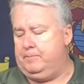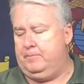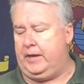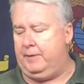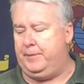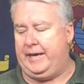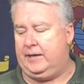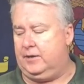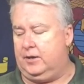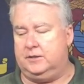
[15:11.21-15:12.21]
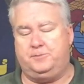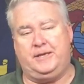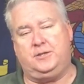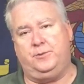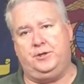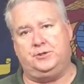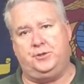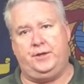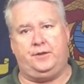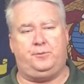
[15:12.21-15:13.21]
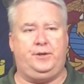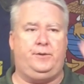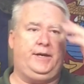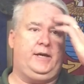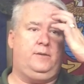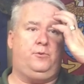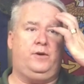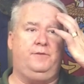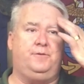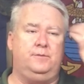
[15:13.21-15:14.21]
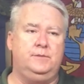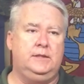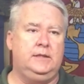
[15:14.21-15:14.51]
Not bad at all, especially when you're shooting a .308 caliber rifle.